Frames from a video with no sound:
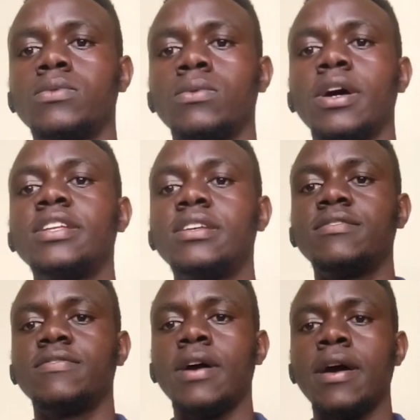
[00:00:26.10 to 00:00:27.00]

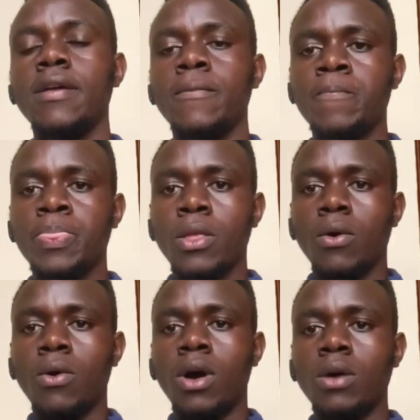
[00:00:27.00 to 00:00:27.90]
identify
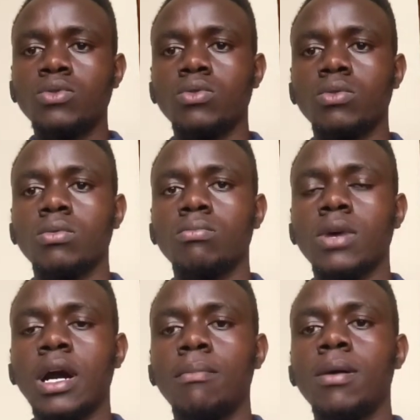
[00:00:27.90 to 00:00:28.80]
or how to
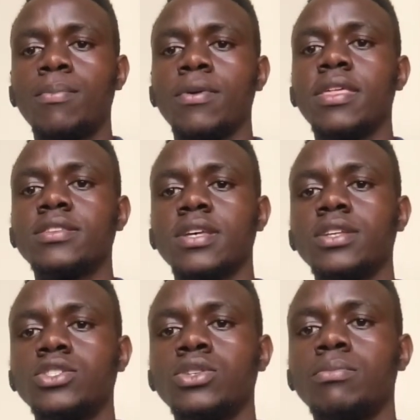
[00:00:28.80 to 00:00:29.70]
come up with a
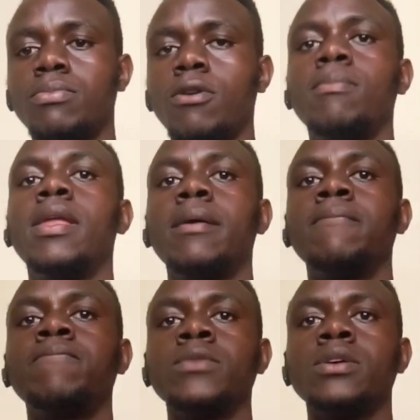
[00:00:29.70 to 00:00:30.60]
search problem,
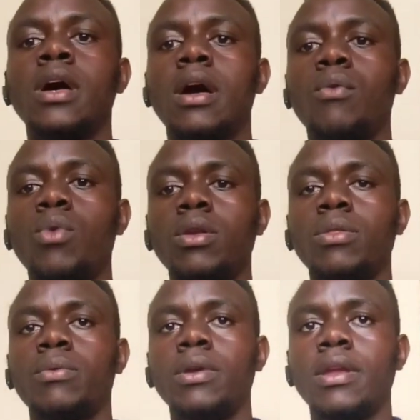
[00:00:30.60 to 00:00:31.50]
and went
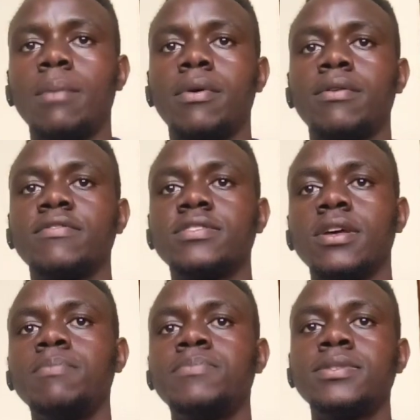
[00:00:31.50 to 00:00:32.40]
through a number of
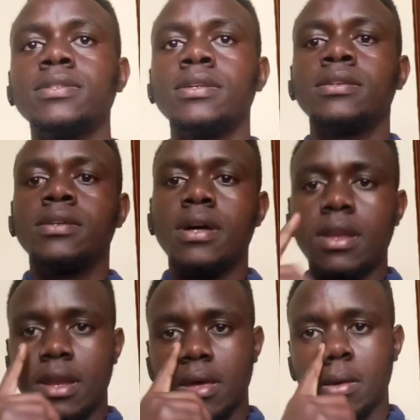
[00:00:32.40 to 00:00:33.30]
steps.
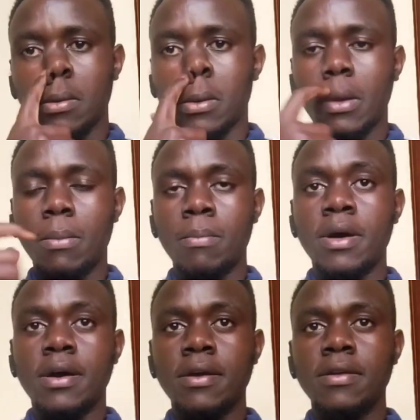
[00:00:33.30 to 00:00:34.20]
And
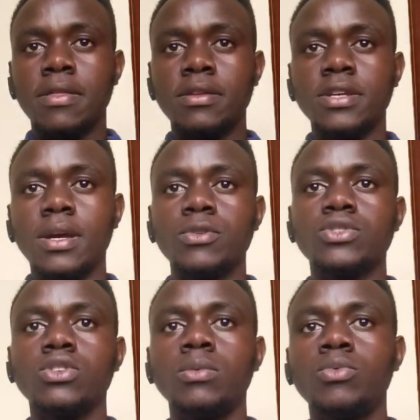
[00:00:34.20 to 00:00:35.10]
by the time we
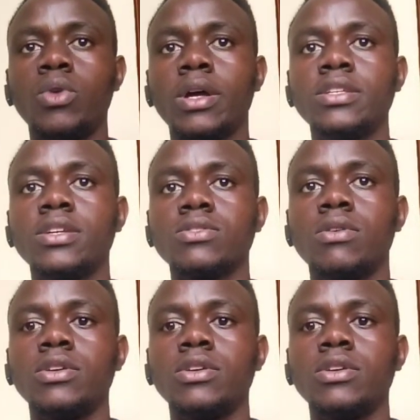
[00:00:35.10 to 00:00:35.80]
stopped, we are just